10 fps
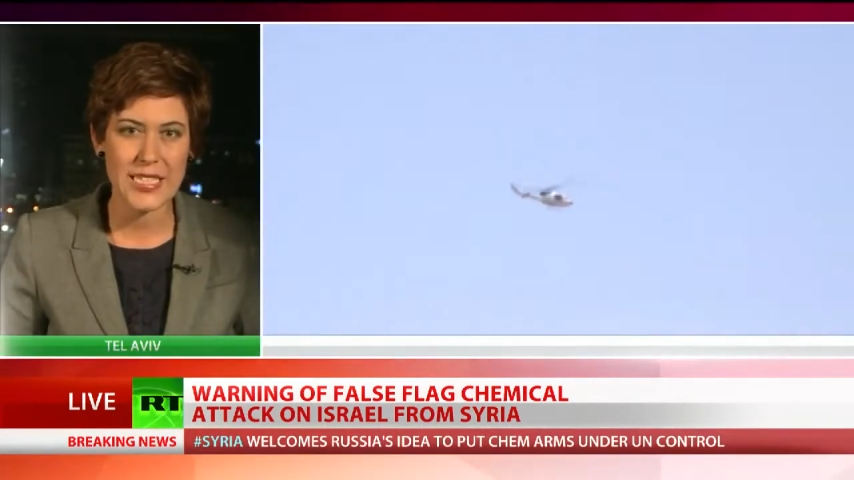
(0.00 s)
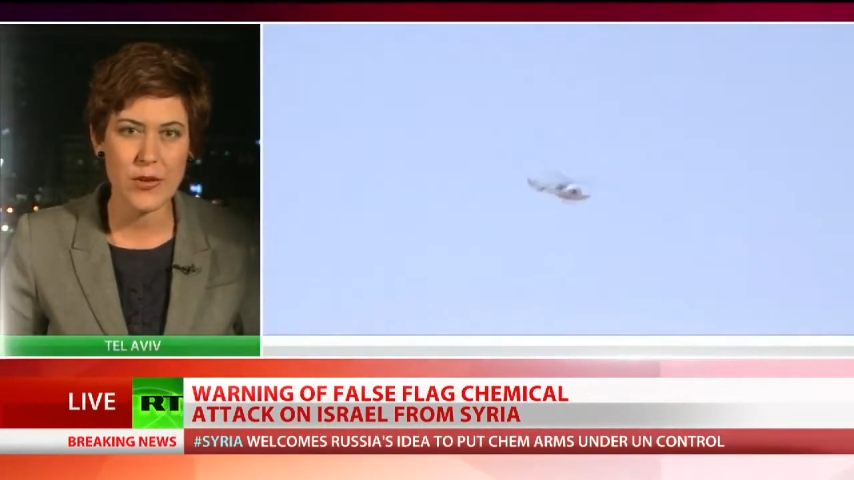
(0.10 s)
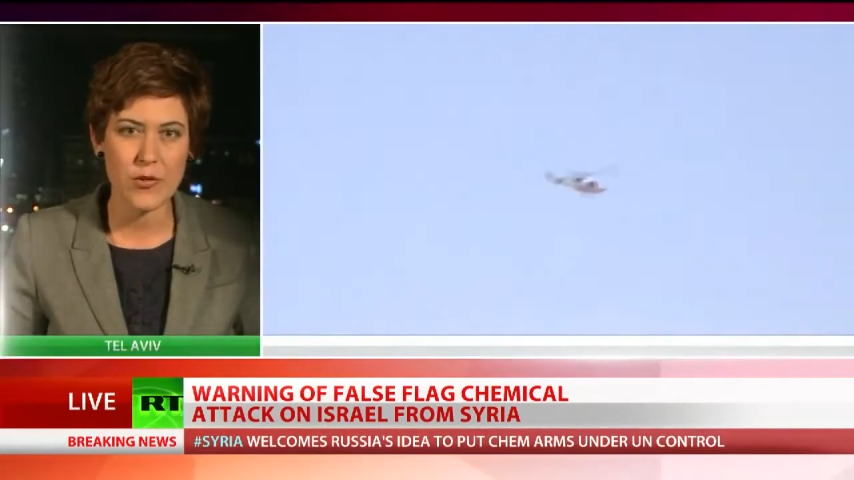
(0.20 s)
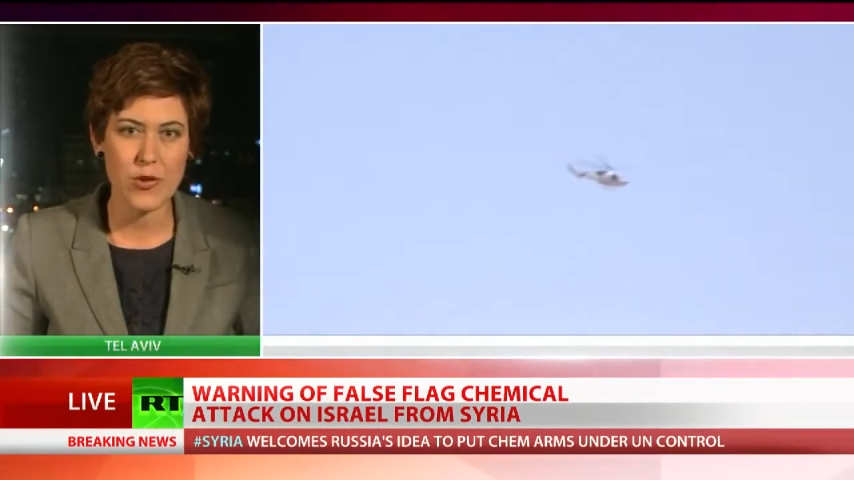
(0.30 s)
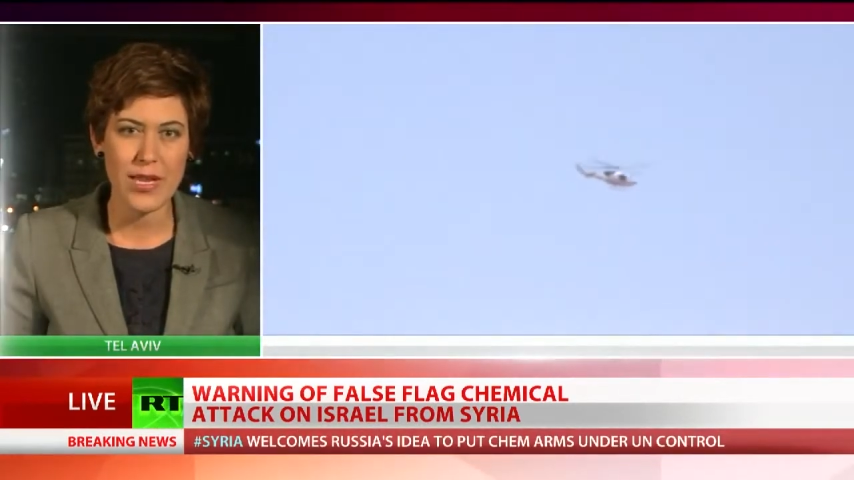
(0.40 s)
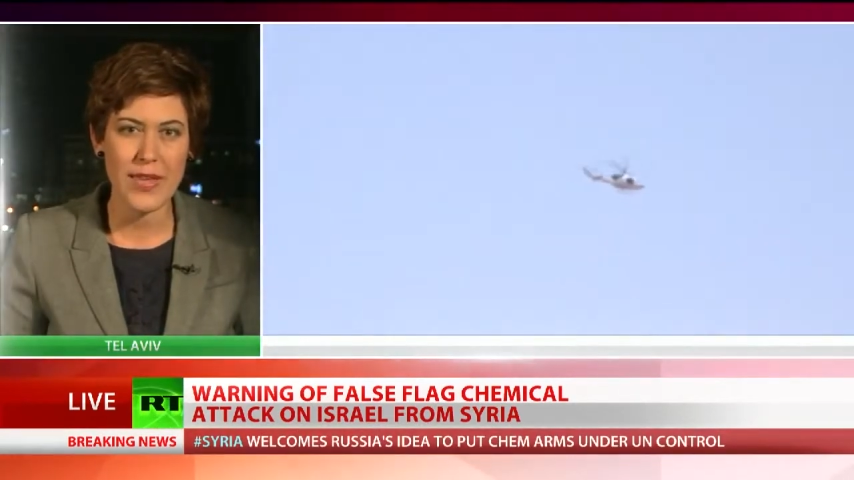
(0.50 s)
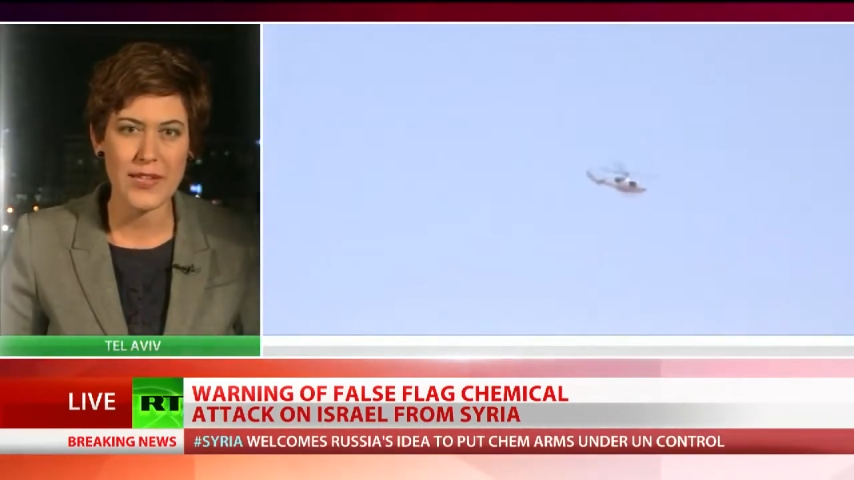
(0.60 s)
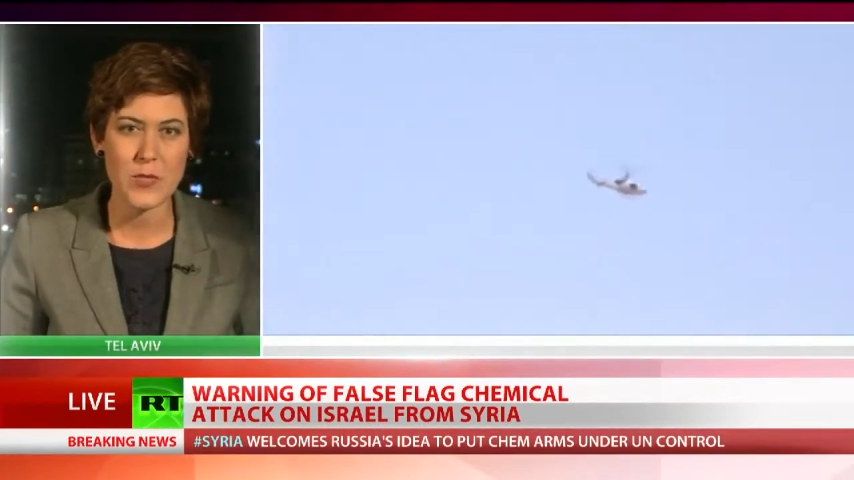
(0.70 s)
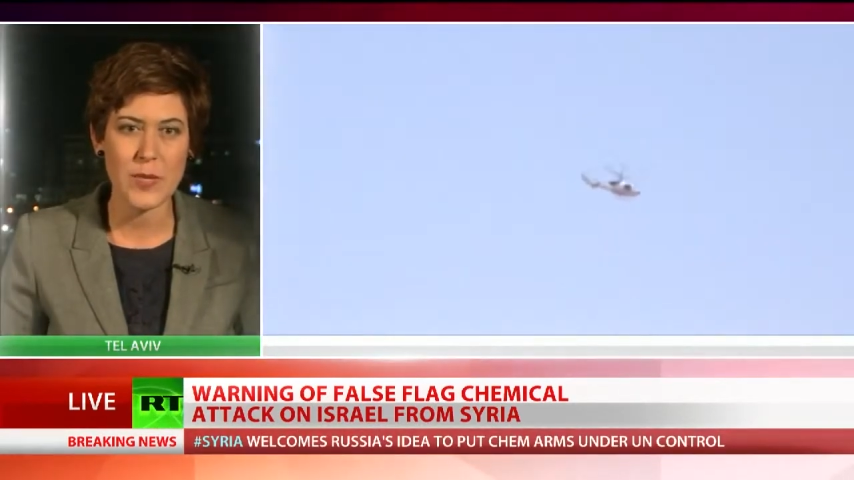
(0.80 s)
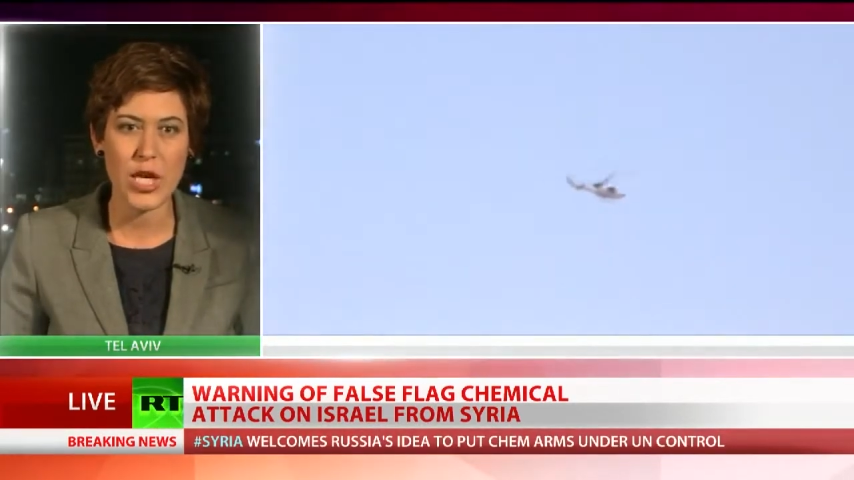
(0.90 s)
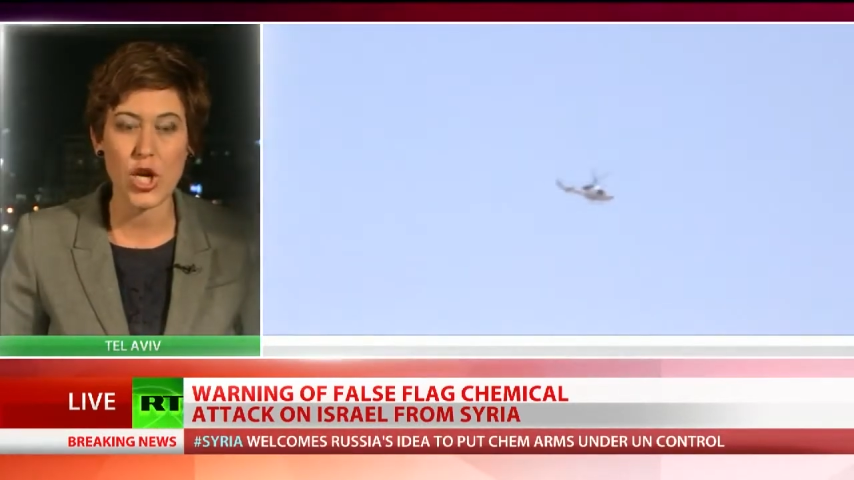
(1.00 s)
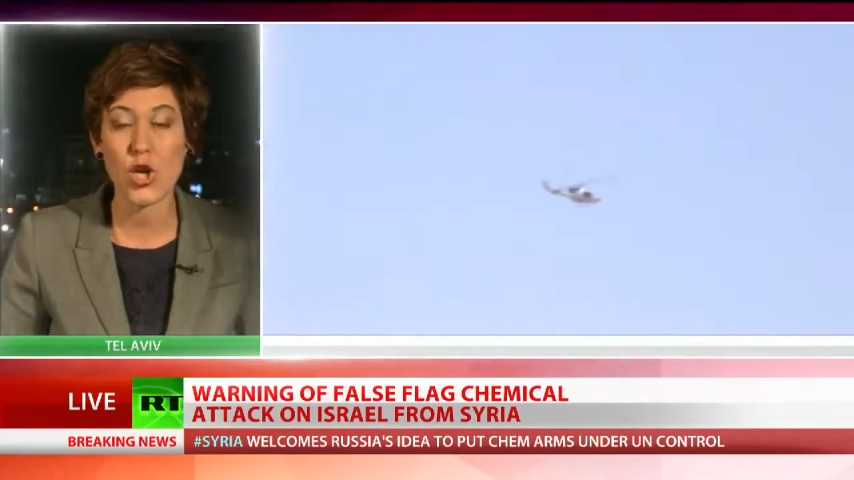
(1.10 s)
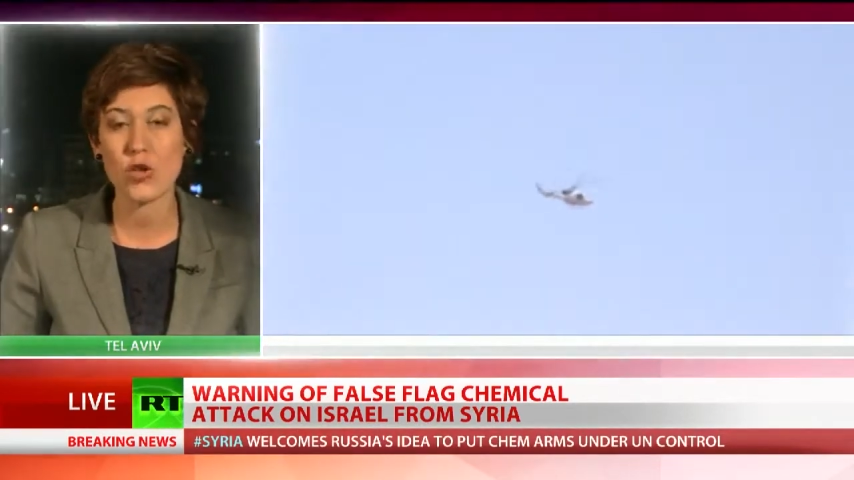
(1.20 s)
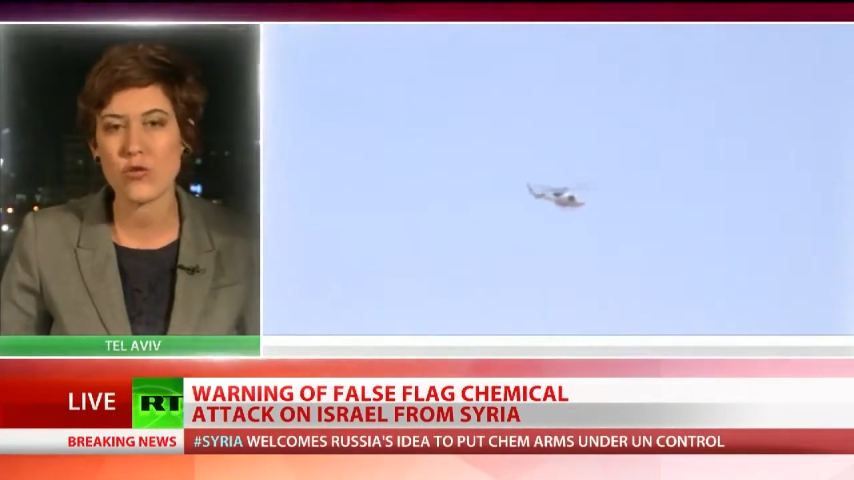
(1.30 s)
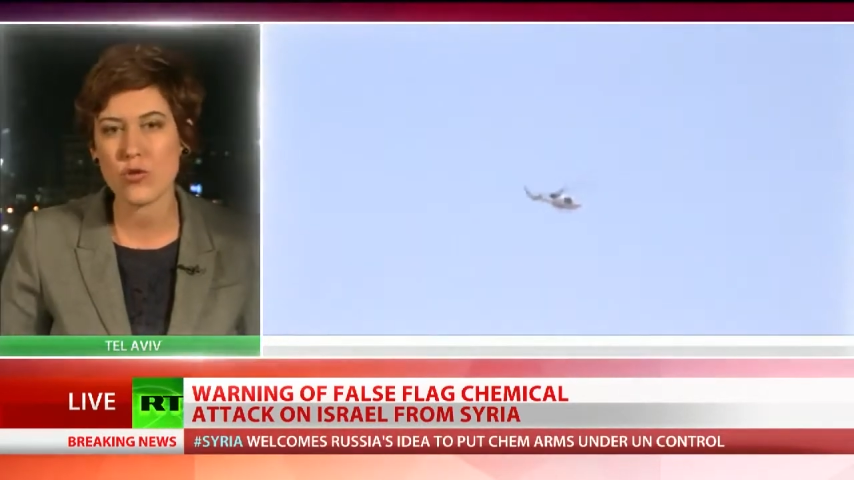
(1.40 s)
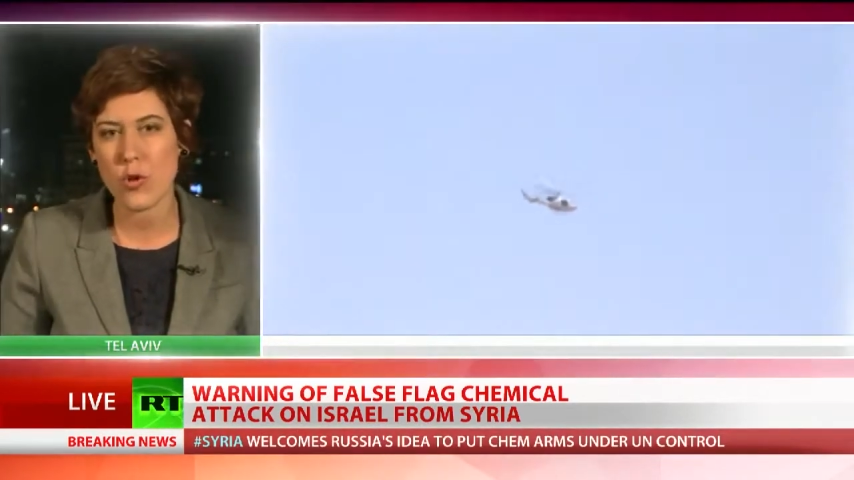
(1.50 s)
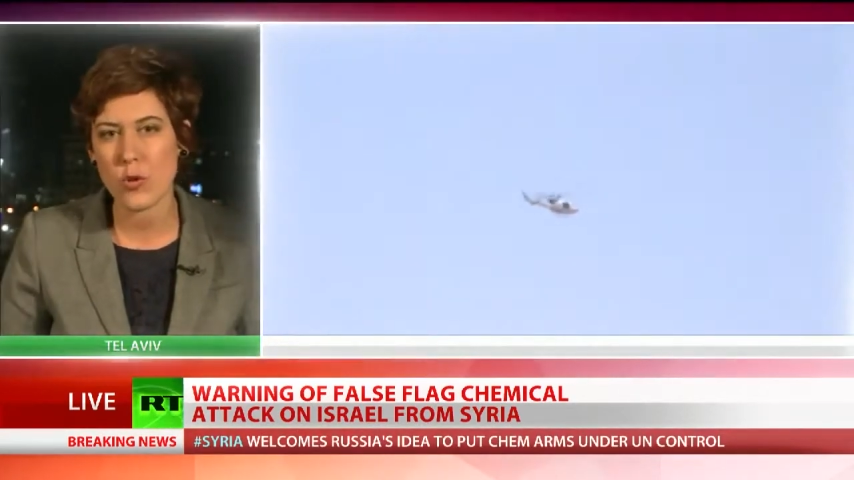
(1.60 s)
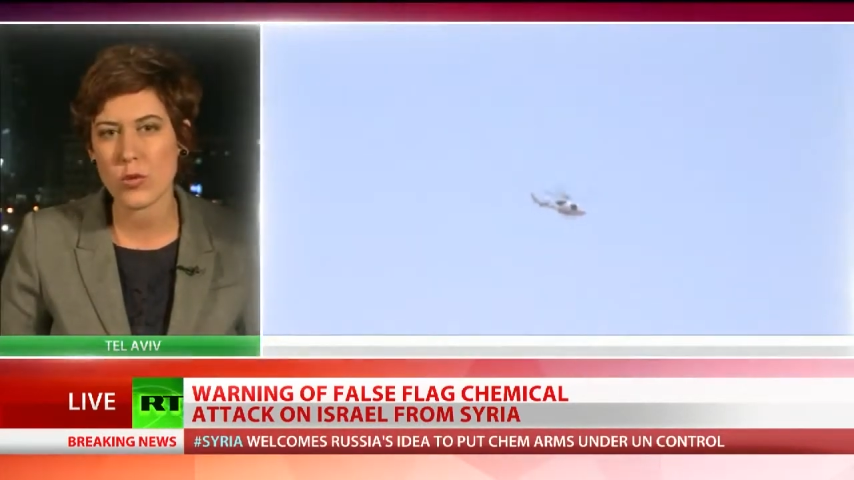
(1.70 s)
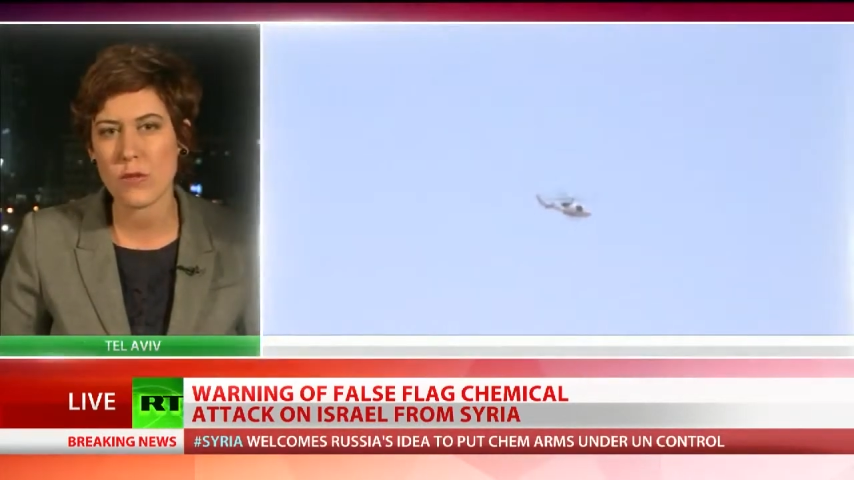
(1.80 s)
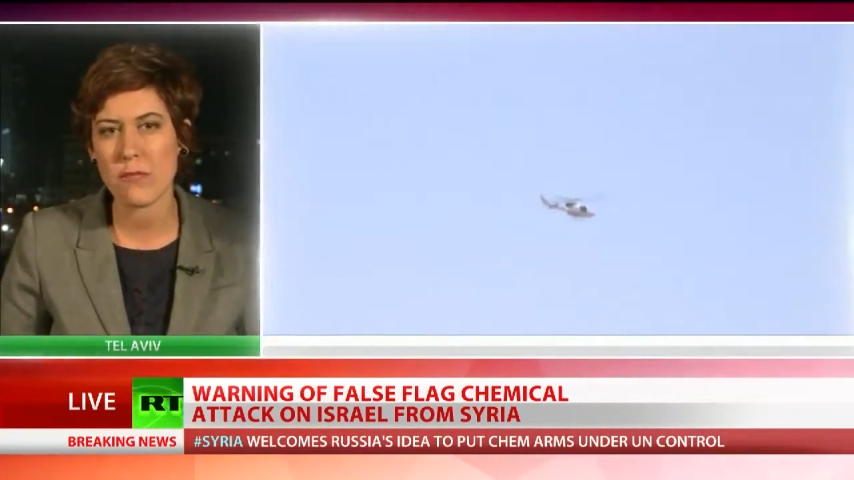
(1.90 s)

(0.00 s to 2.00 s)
territory that is being controlled